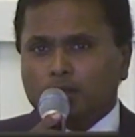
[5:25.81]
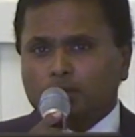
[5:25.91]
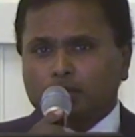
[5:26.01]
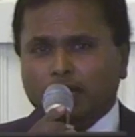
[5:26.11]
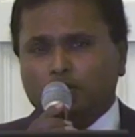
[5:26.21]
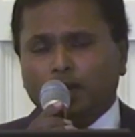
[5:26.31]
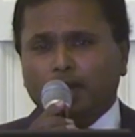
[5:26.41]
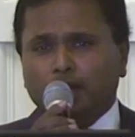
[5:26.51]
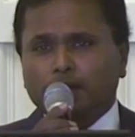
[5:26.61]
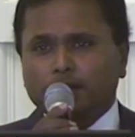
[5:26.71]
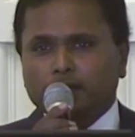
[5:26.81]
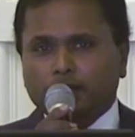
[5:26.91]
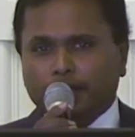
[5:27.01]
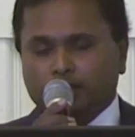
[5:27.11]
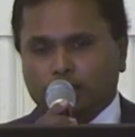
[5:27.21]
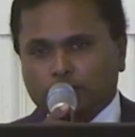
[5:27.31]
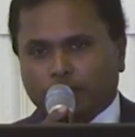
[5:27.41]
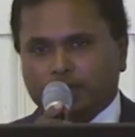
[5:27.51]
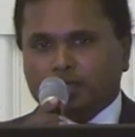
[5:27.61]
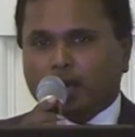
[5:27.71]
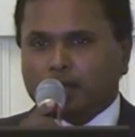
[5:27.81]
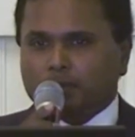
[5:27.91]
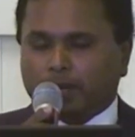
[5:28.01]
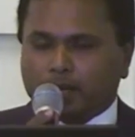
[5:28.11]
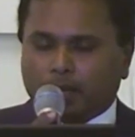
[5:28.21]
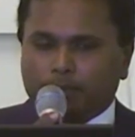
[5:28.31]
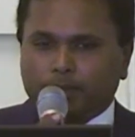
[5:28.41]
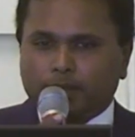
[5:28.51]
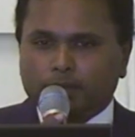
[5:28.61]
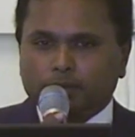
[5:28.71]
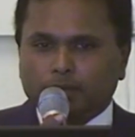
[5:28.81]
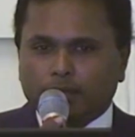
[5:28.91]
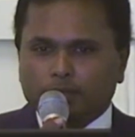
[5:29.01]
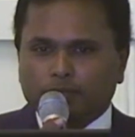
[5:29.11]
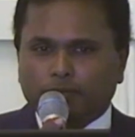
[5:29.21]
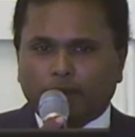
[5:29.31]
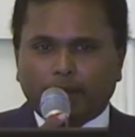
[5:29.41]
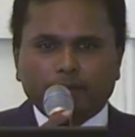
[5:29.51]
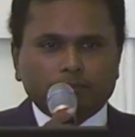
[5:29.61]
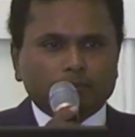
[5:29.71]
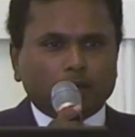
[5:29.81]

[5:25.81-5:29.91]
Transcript: So that's what I learned in Chrysler. So I started my company in 2005,